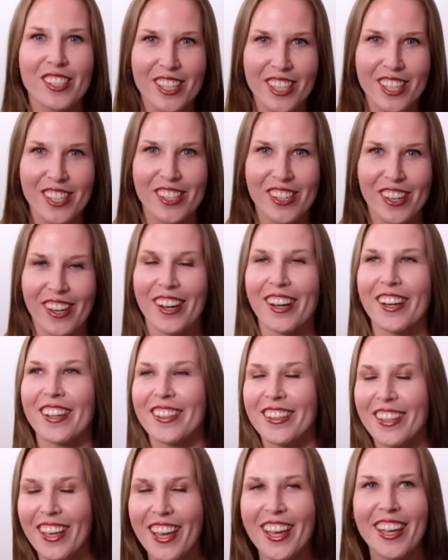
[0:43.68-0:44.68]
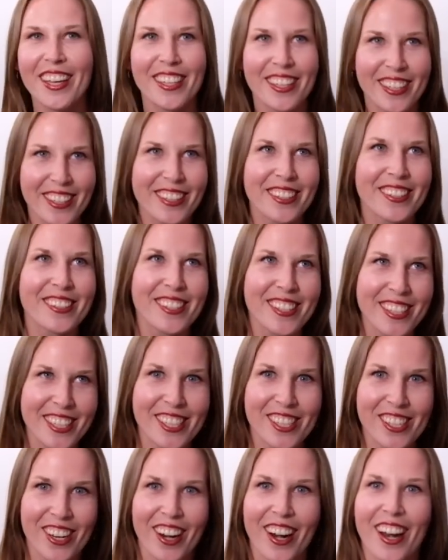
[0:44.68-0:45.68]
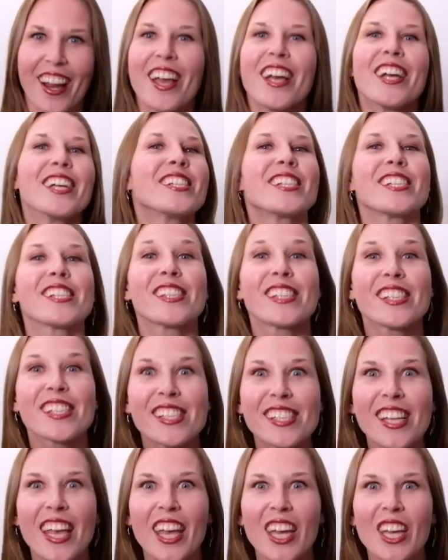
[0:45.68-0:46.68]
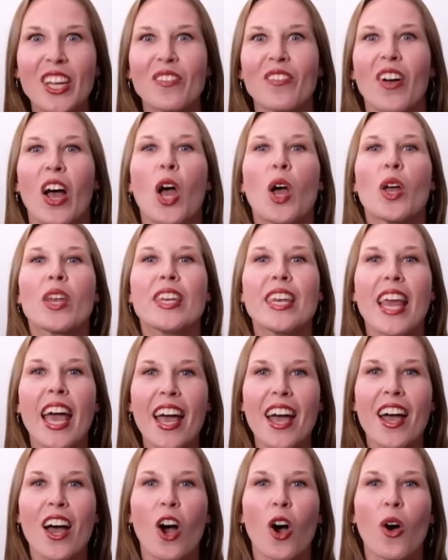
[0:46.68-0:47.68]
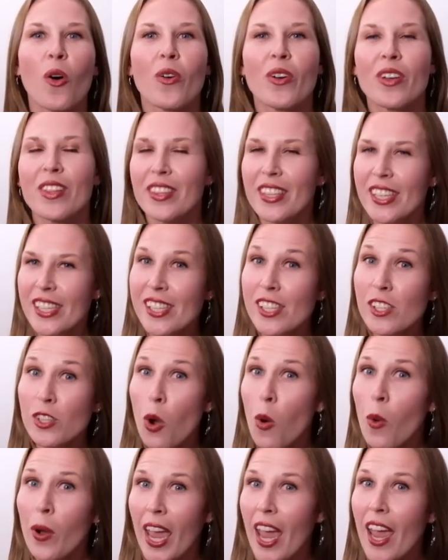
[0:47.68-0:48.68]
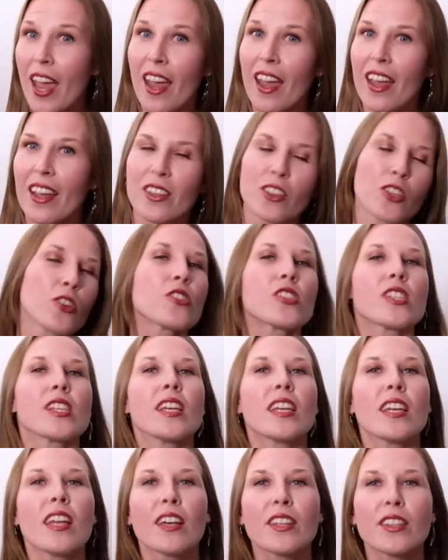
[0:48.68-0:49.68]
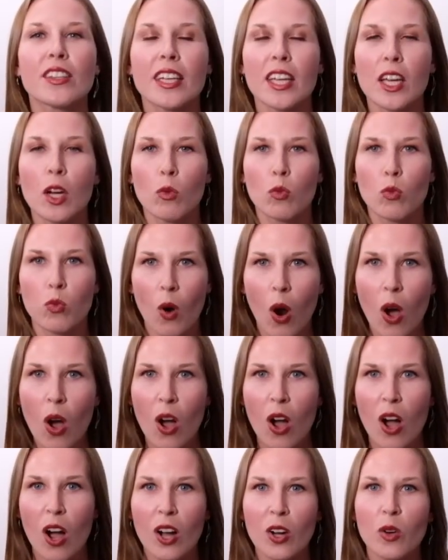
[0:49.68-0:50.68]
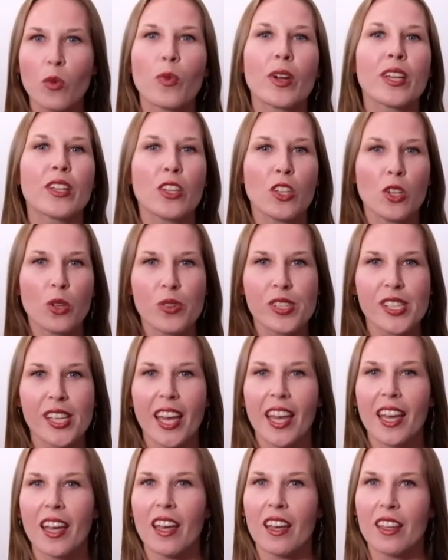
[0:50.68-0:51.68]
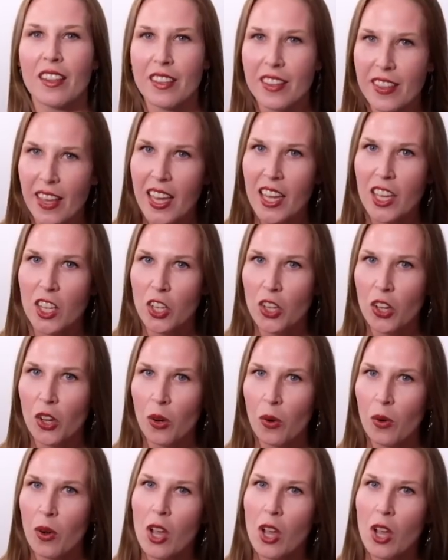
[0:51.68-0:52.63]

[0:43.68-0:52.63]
teacher. Thank you, teacher. Just the same. Now, this is okay. There's nothing wrong with using thank you.